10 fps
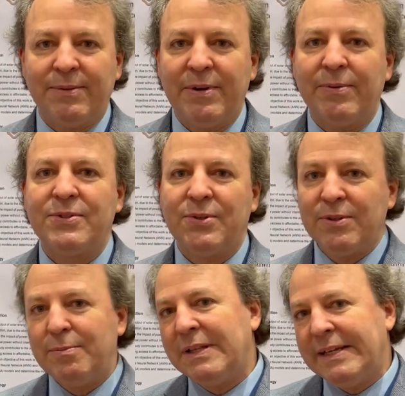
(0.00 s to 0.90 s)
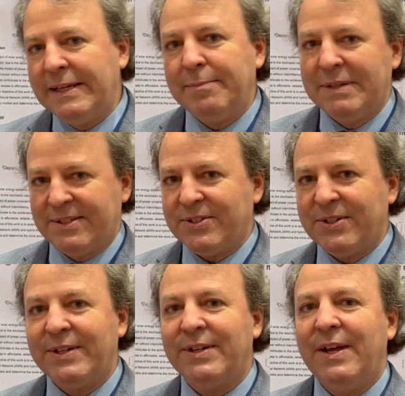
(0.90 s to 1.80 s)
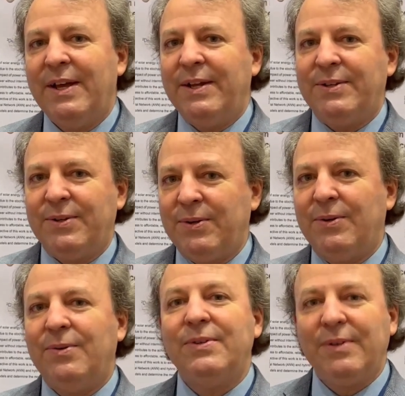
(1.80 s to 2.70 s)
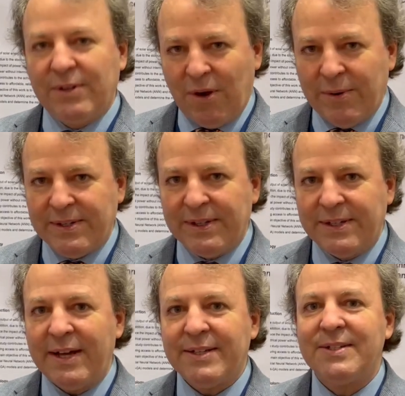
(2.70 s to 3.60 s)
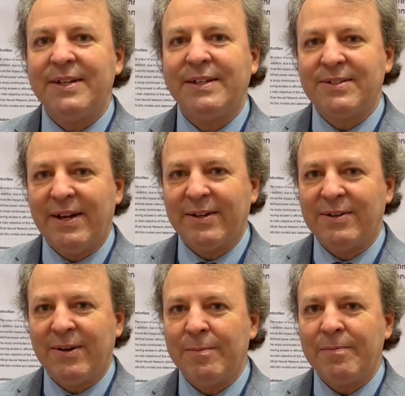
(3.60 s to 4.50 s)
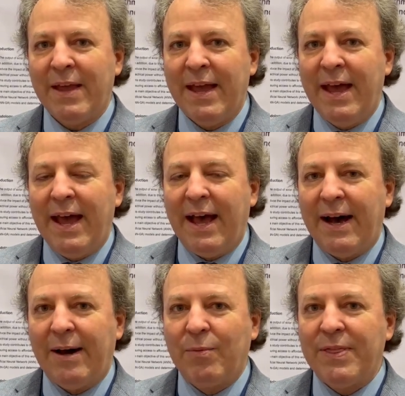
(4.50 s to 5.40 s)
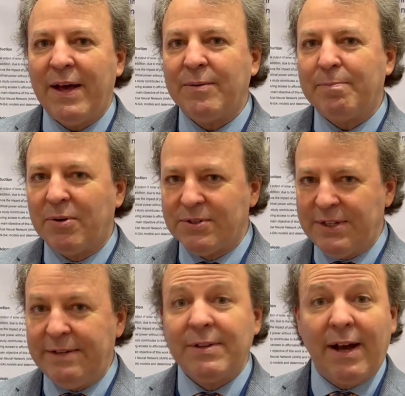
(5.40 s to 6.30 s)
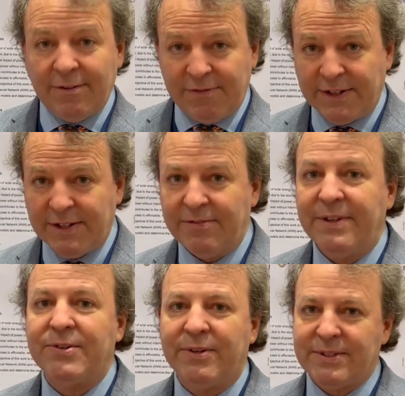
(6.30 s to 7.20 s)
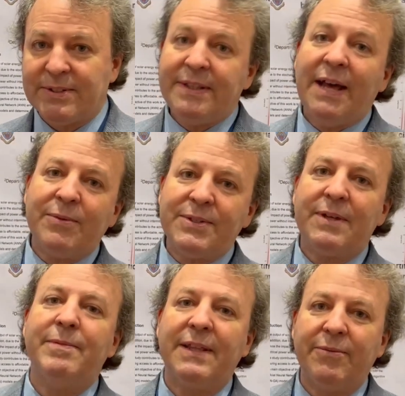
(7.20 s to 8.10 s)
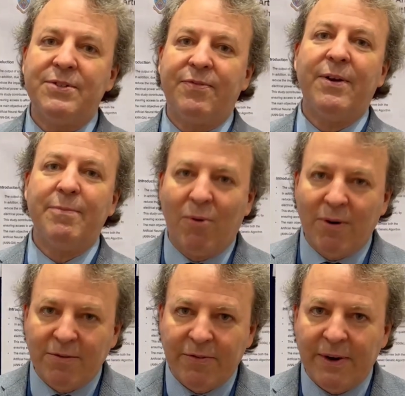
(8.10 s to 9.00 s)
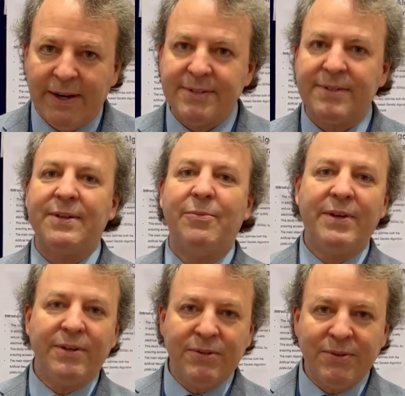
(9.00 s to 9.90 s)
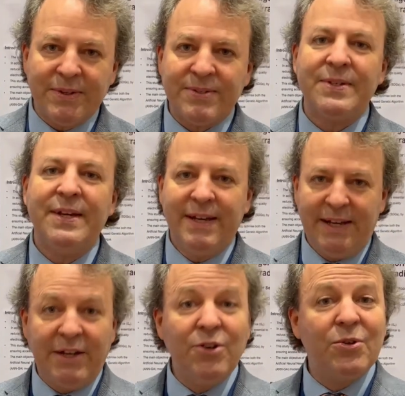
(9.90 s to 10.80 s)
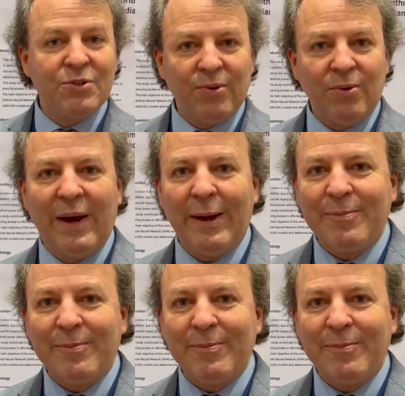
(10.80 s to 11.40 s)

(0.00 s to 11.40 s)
We were suitably positioned to go into the testing sector without perceived conflict of interest, and that was something that was very important for us, is that we could do this in a neutral way.